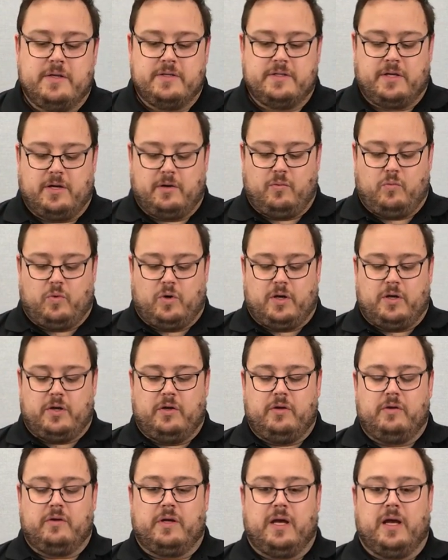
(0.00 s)
So what
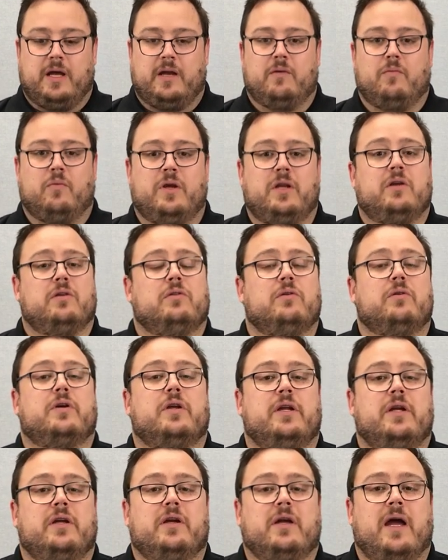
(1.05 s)
you get when you're
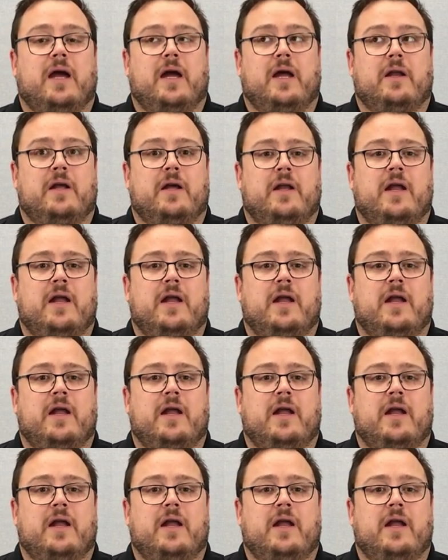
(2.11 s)
looking at